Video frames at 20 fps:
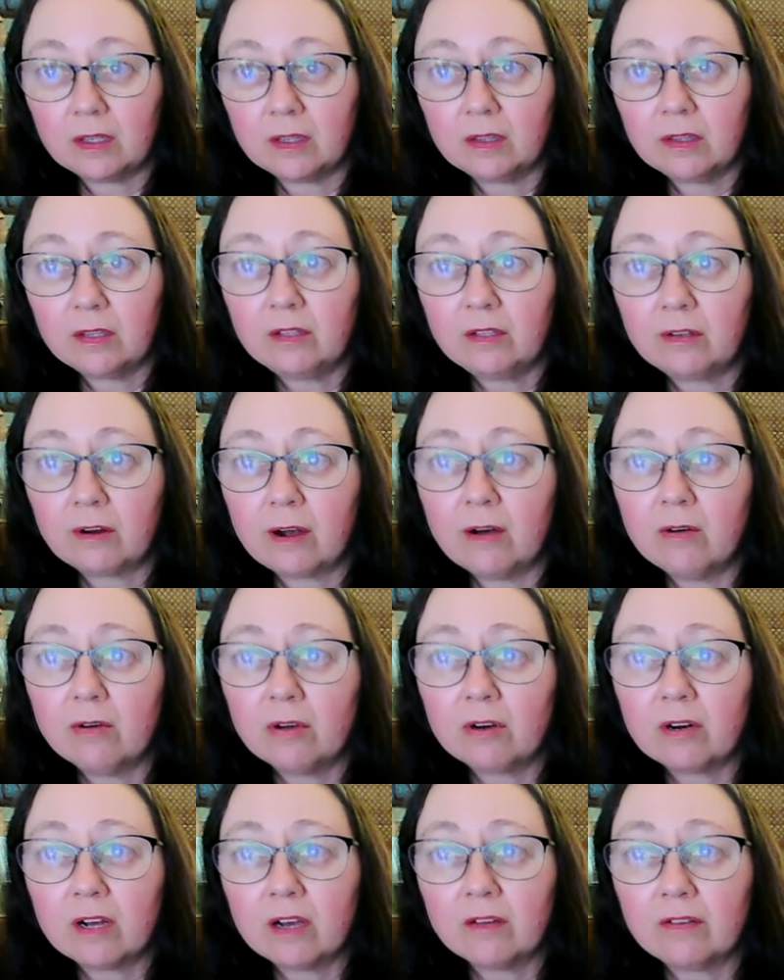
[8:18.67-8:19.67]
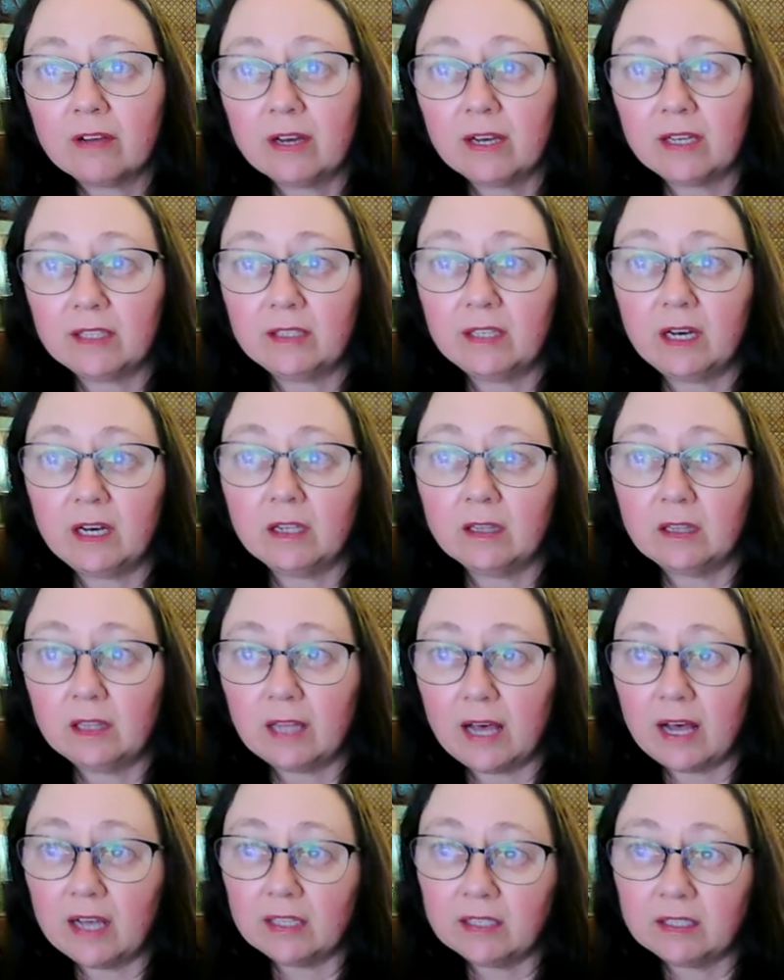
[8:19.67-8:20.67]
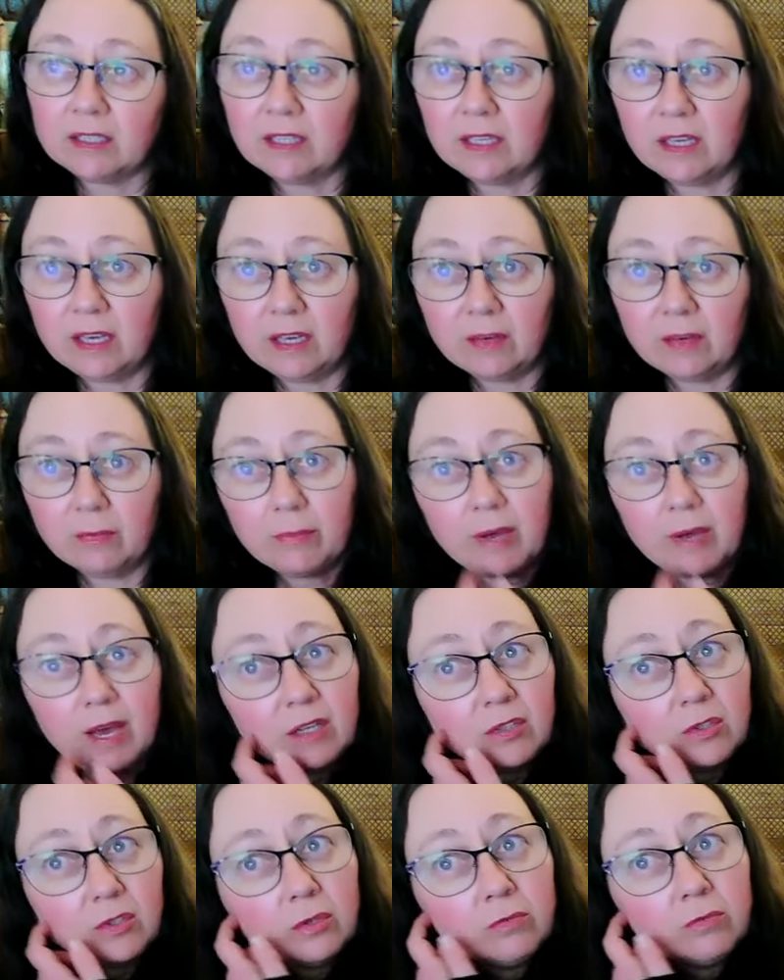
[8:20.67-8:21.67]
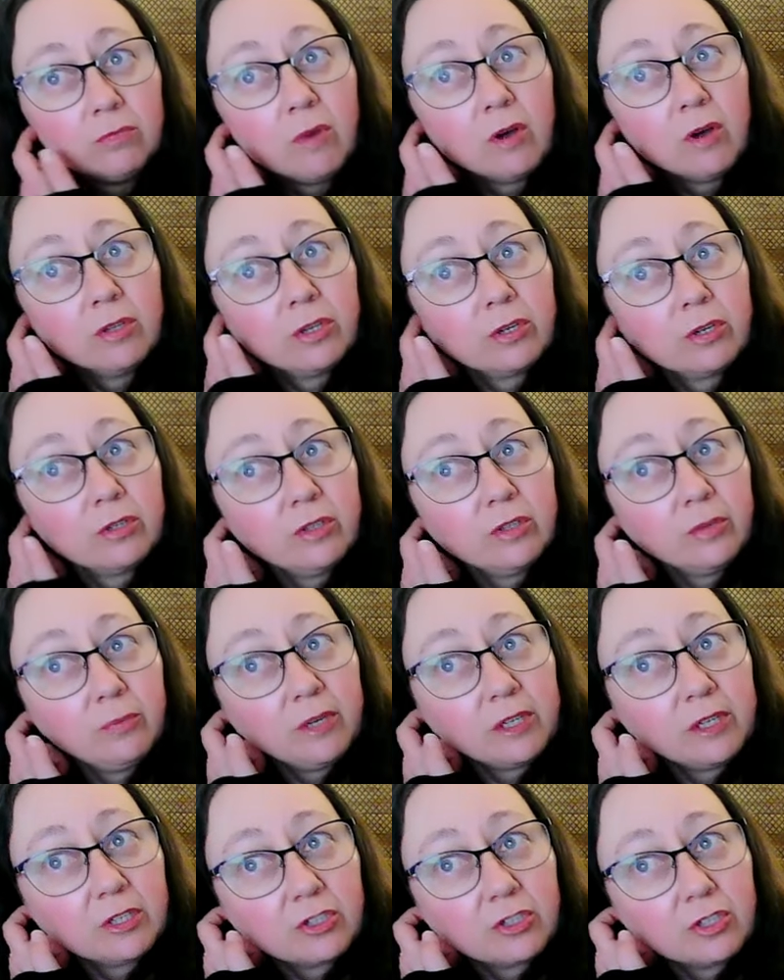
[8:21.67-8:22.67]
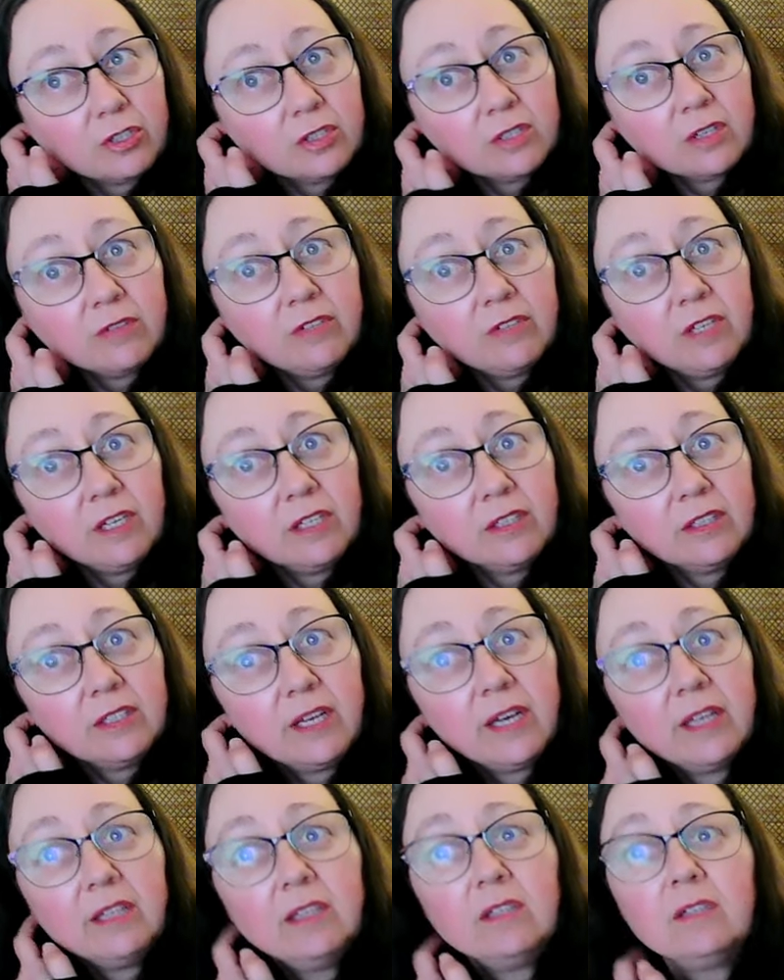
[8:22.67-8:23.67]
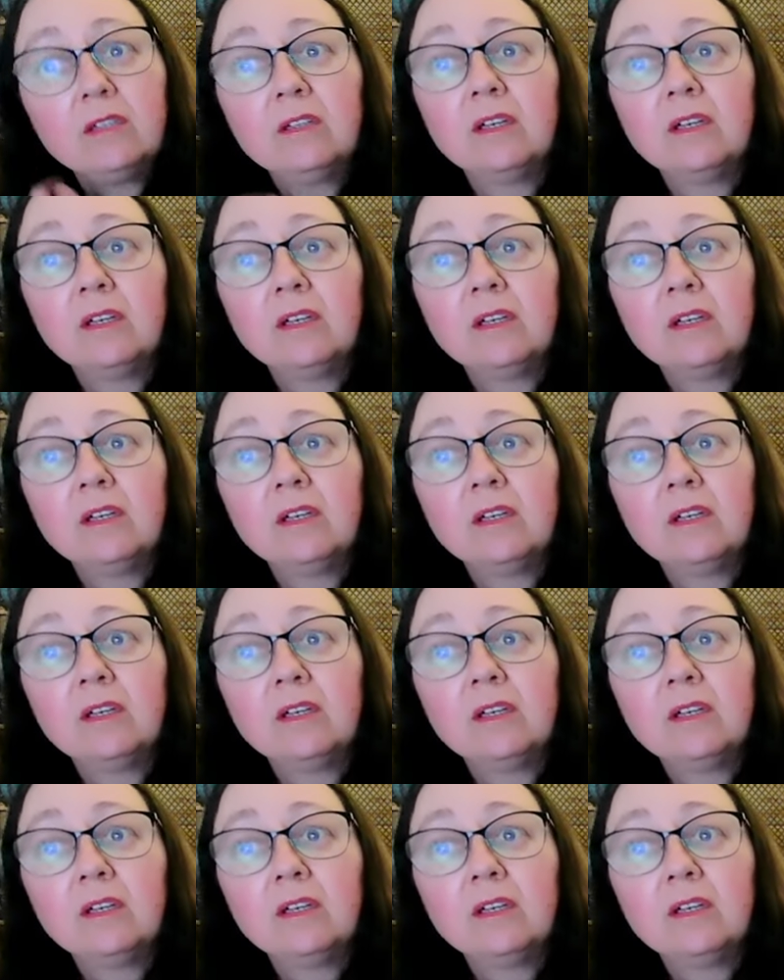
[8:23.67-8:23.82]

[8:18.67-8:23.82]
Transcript: The draugr have had a lasting impact on modern depictions of the undead,